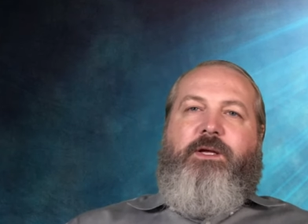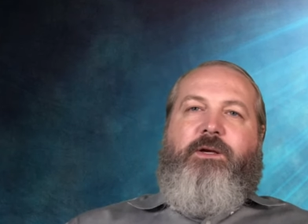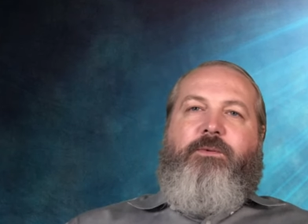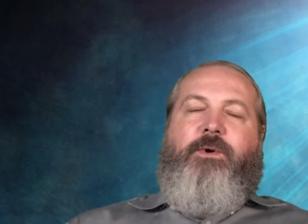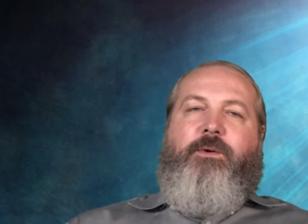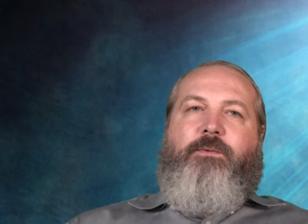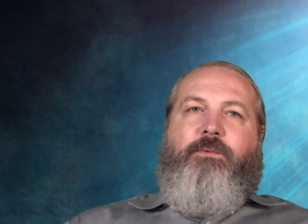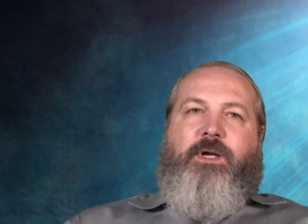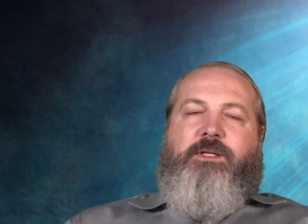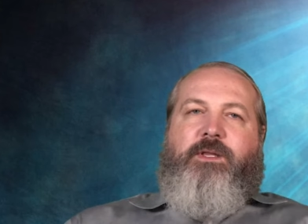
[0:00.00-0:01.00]
what
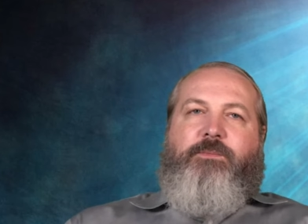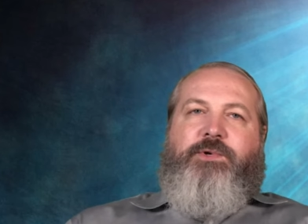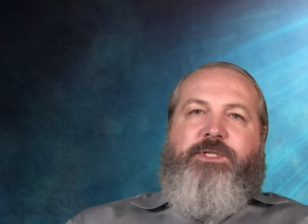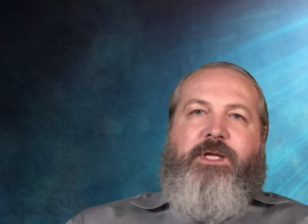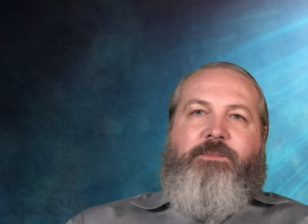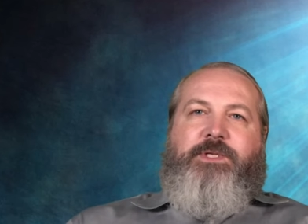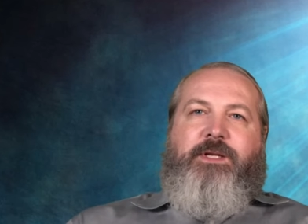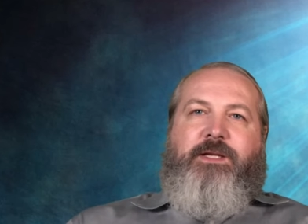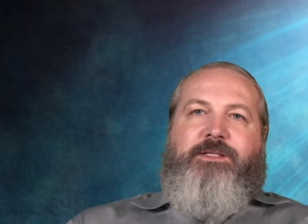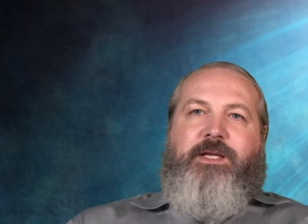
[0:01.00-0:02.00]
is the presumption
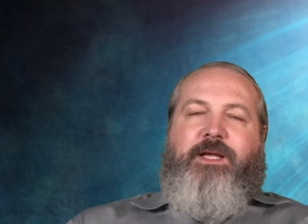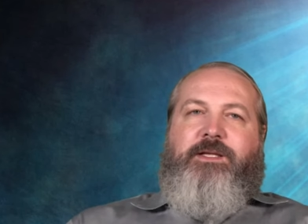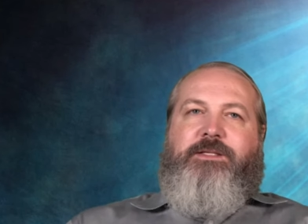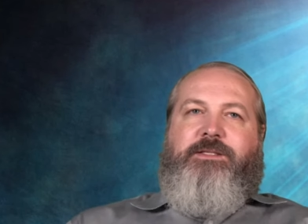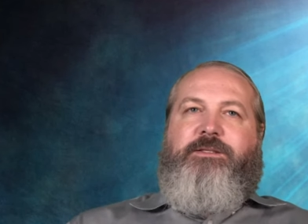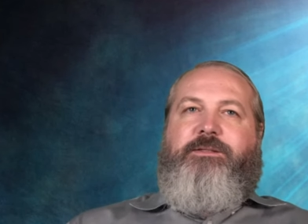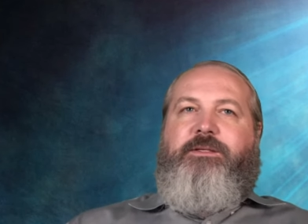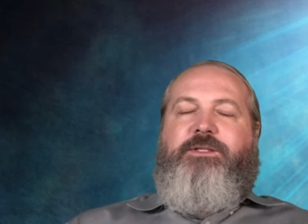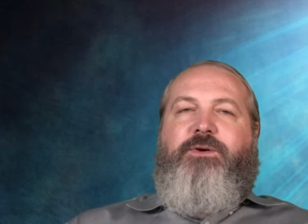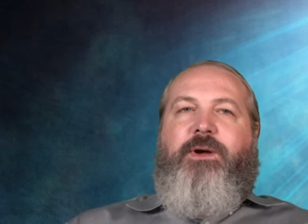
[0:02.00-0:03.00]
is
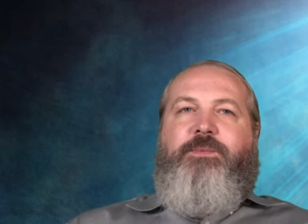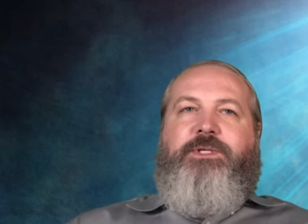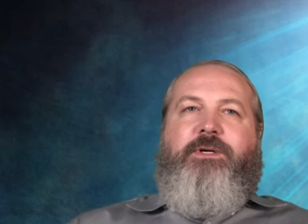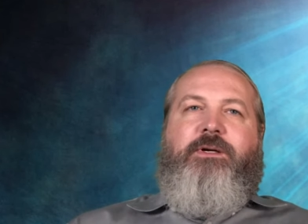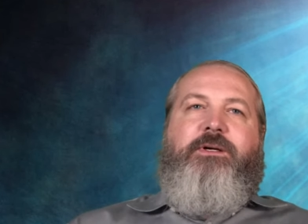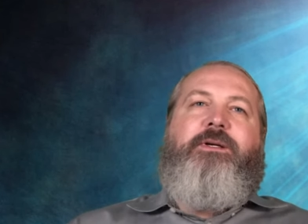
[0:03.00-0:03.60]
Scripture.